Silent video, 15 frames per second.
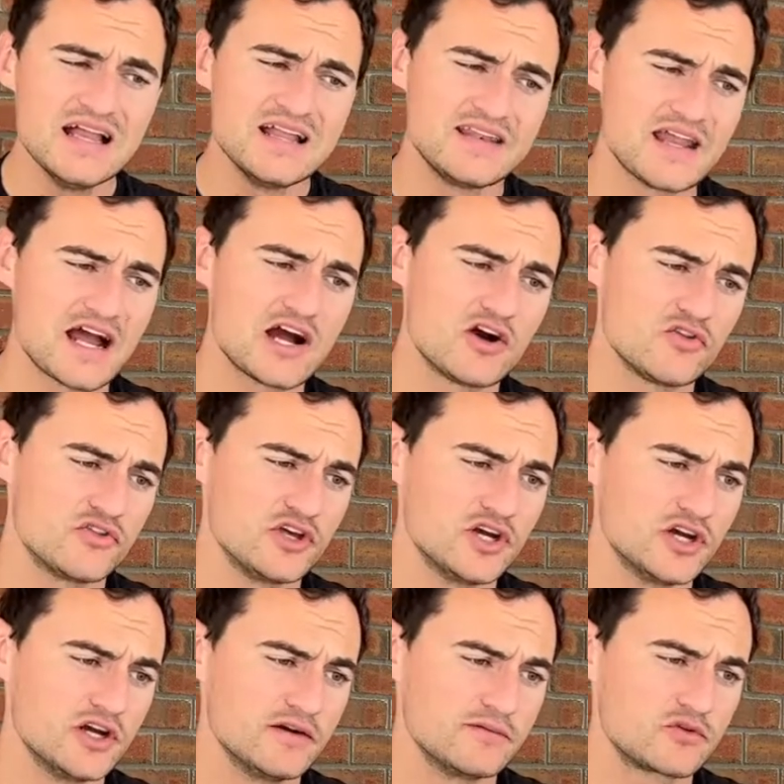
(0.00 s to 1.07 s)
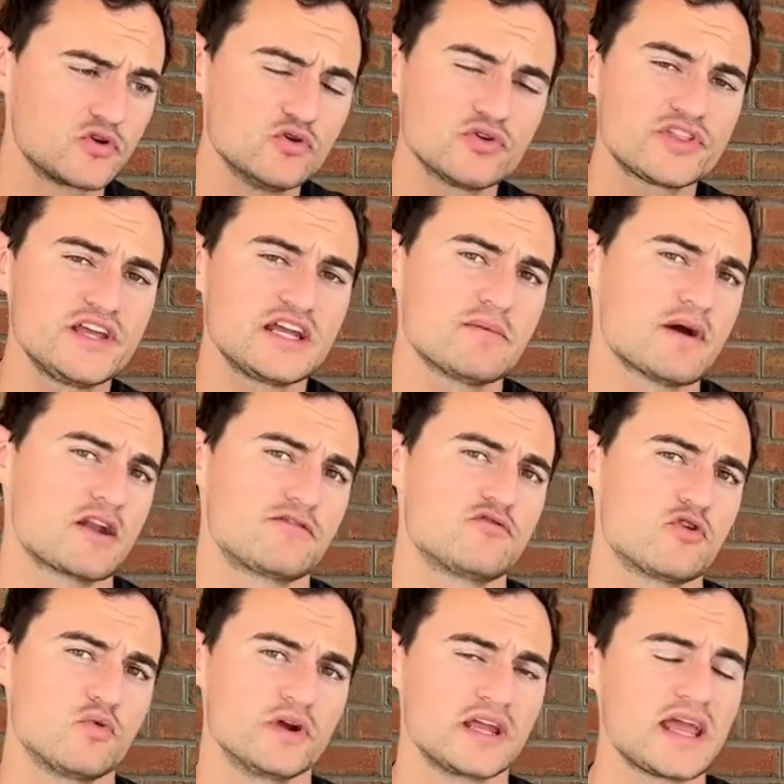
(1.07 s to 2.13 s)
Now, the cool thing about a
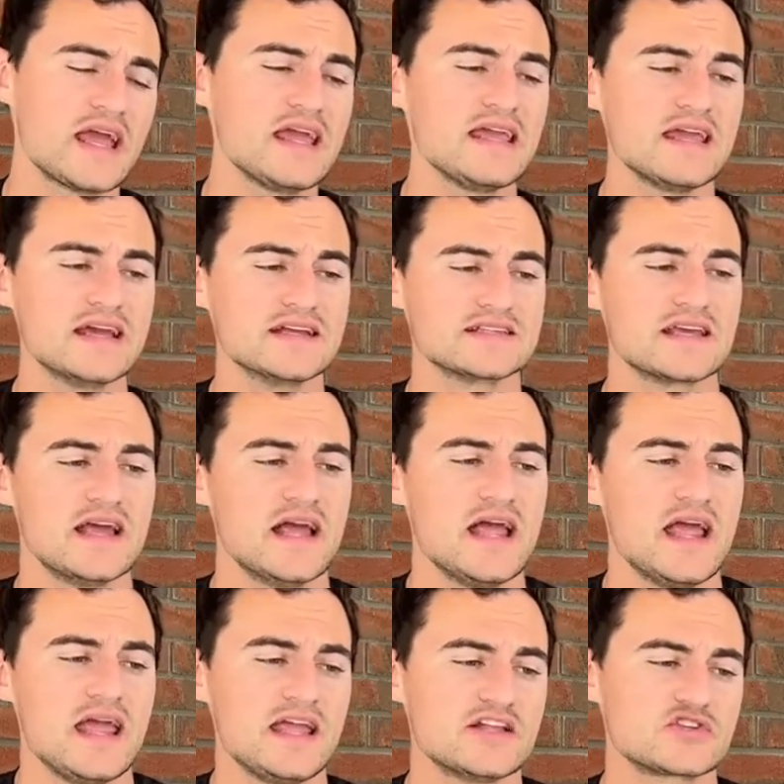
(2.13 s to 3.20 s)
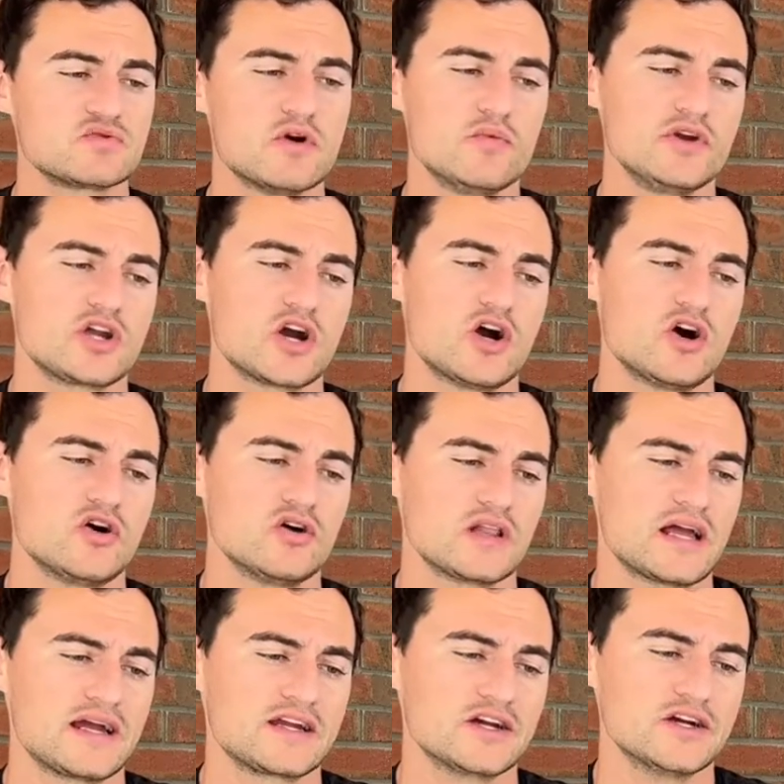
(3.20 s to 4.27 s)
401k is it's what we call
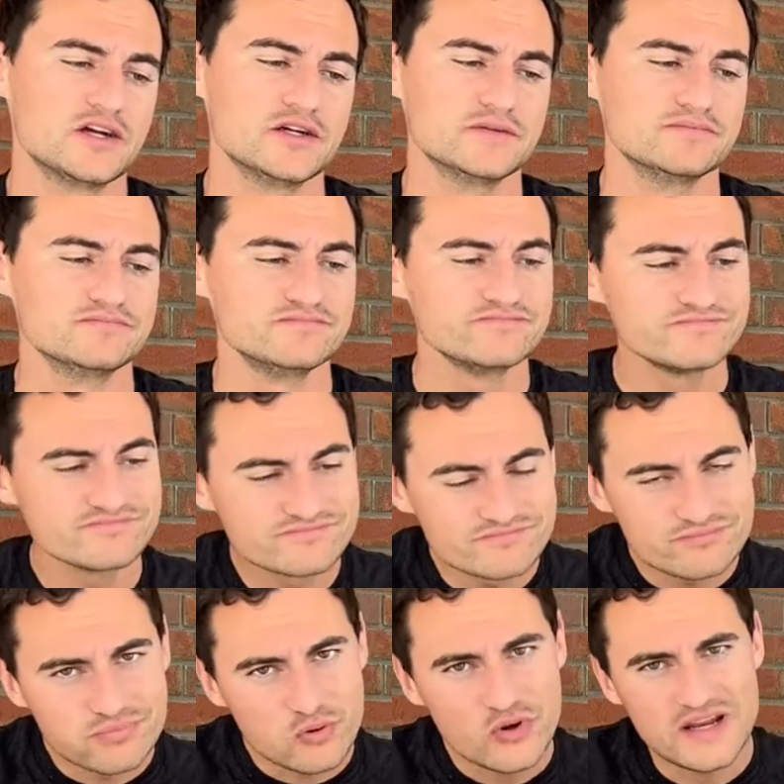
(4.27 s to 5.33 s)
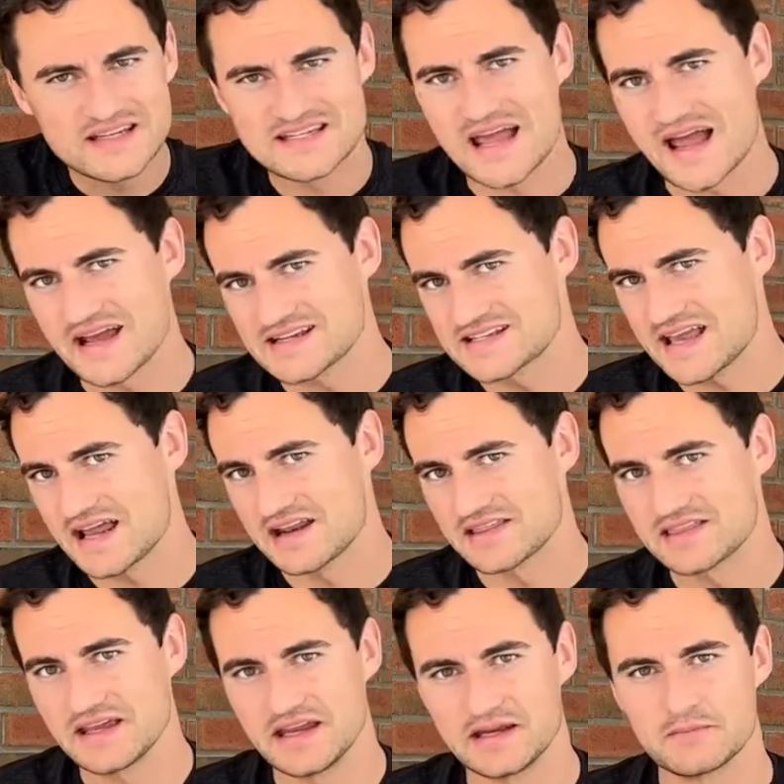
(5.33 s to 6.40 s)
like a pre-tax kind of
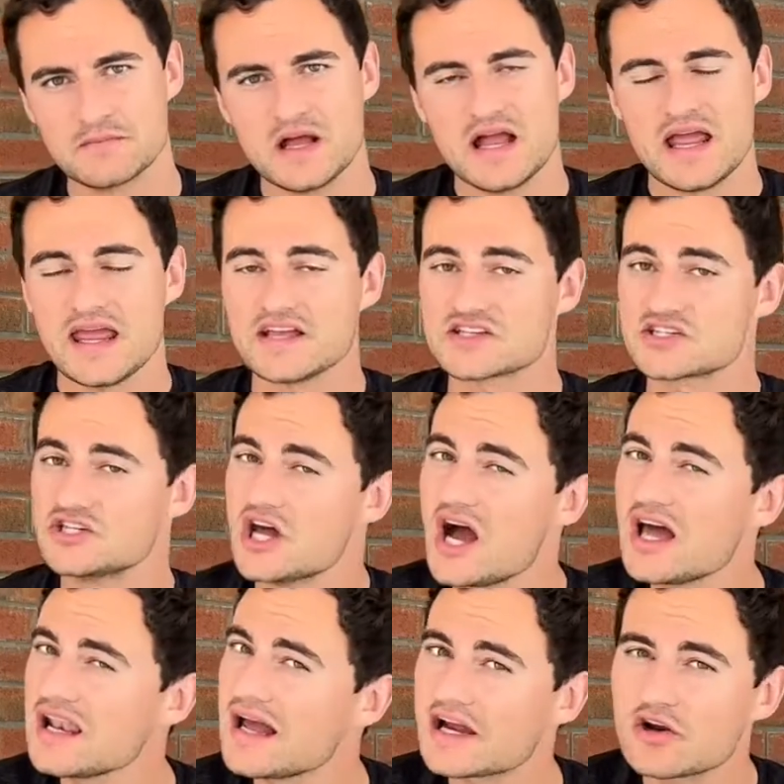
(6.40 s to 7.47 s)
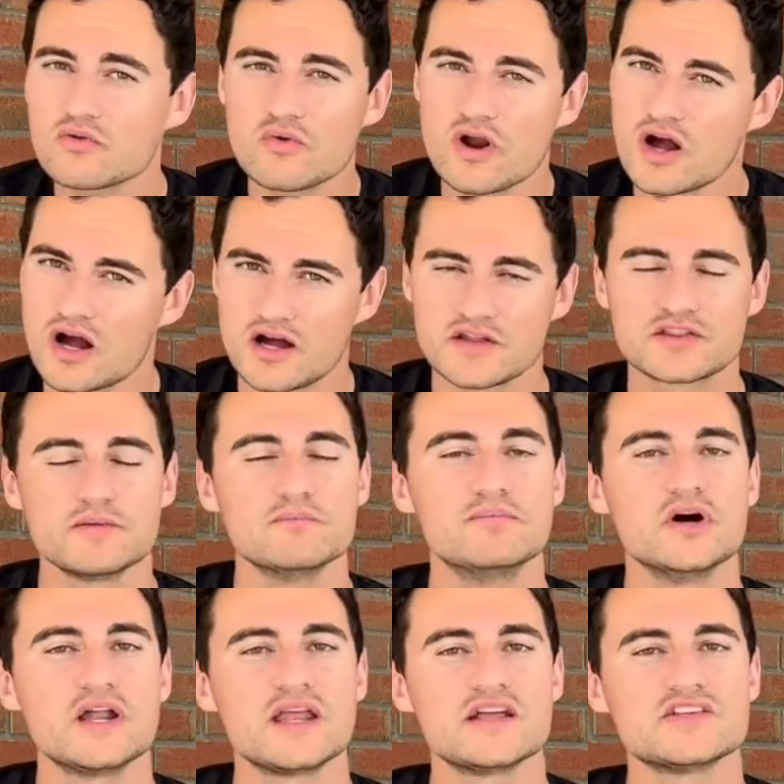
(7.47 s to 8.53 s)
thing. It's not like a Roth,
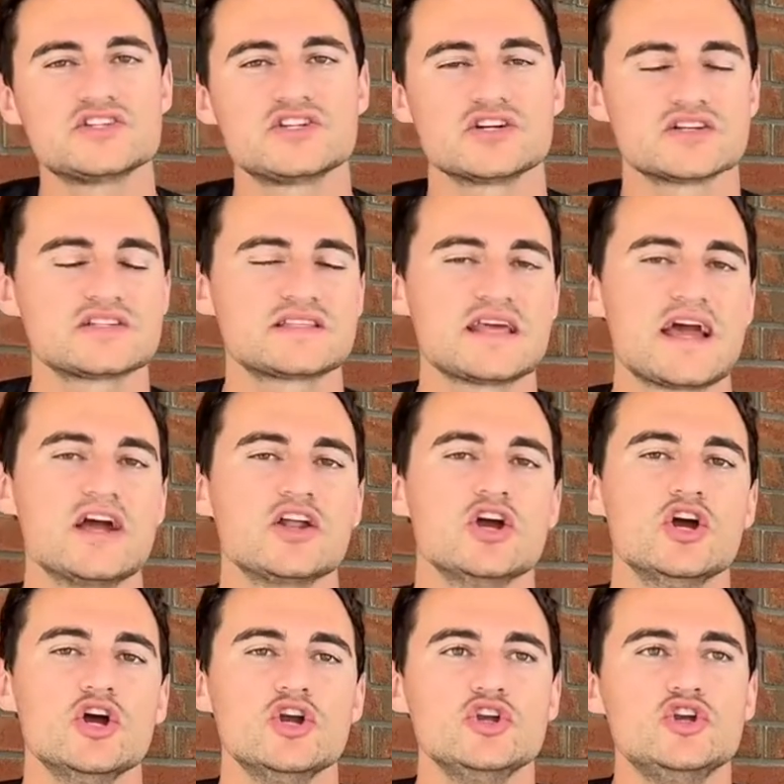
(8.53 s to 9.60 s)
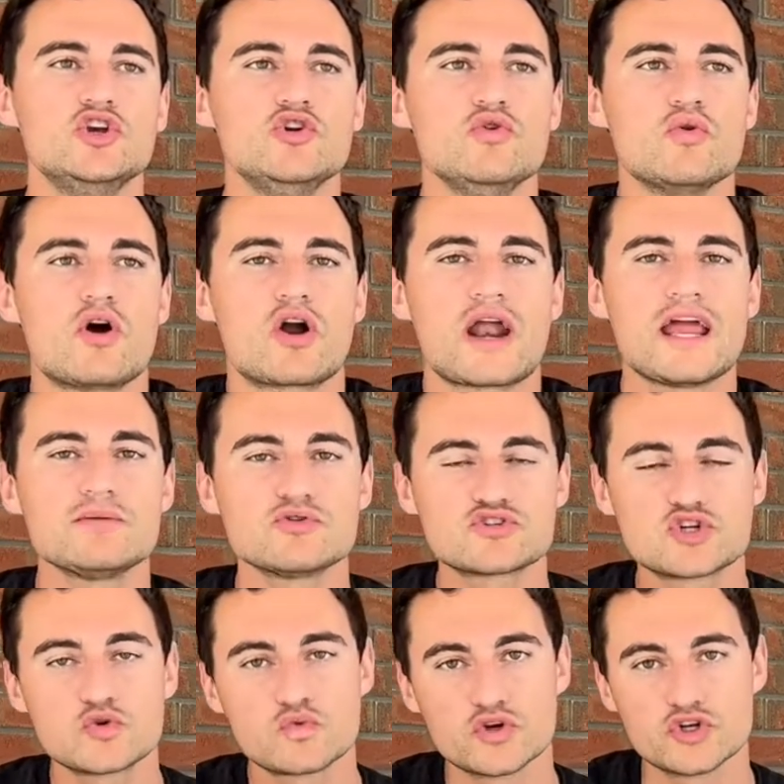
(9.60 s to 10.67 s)
but it's just that you are able
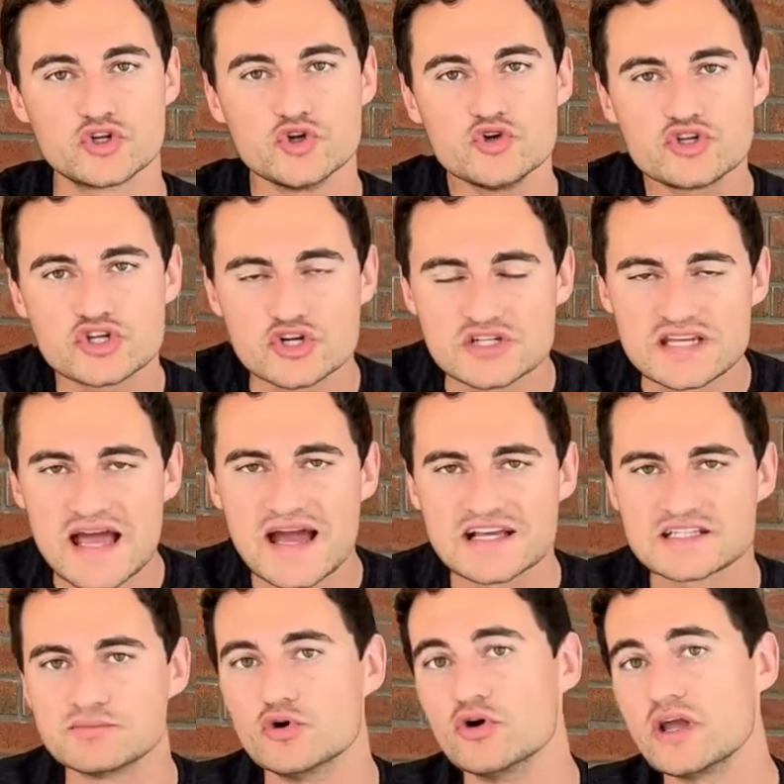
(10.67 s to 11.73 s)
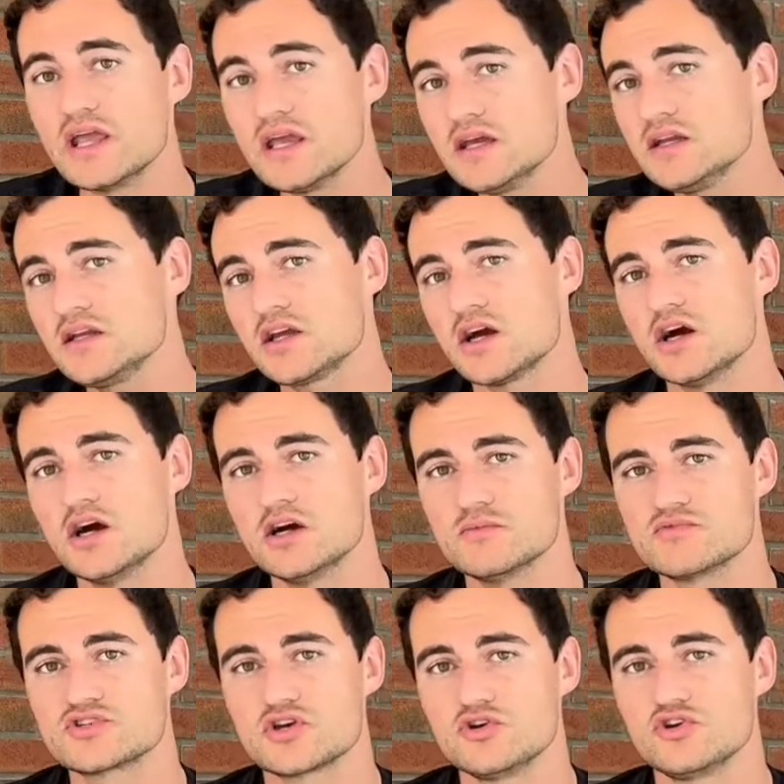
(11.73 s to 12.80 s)
to reduce your taxable income
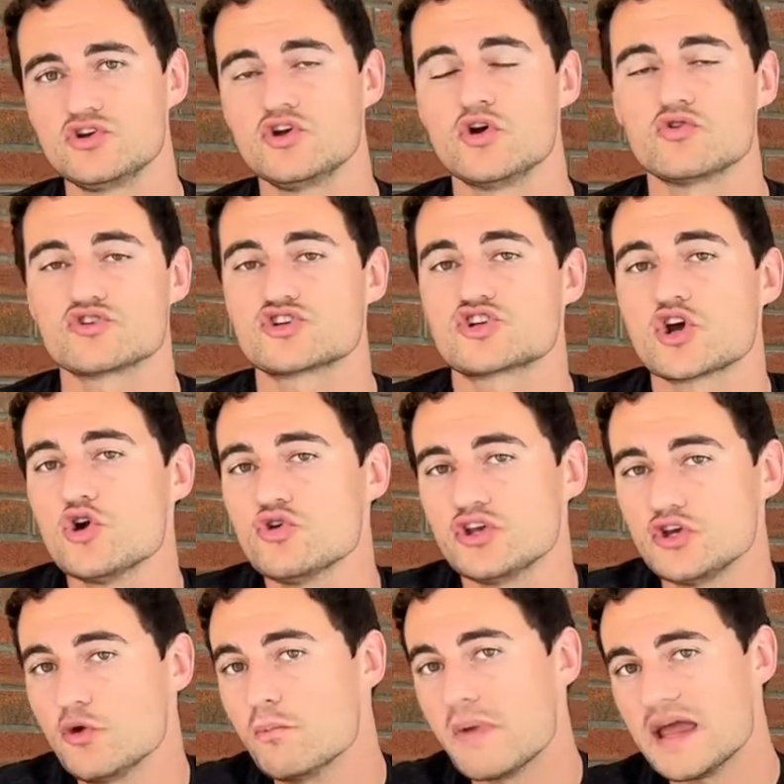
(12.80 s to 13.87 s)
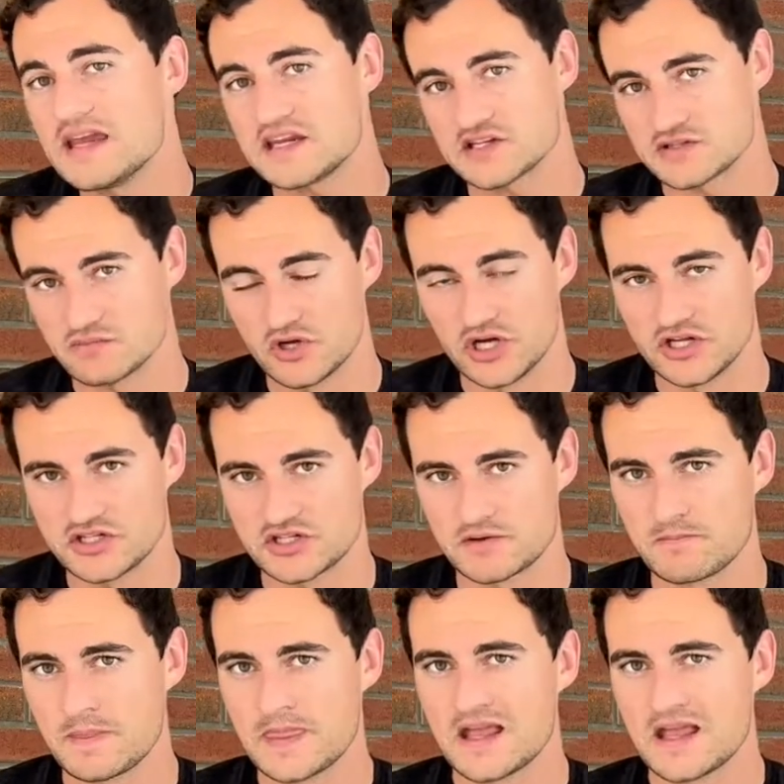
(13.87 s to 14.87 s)
so you don't show that you make as much.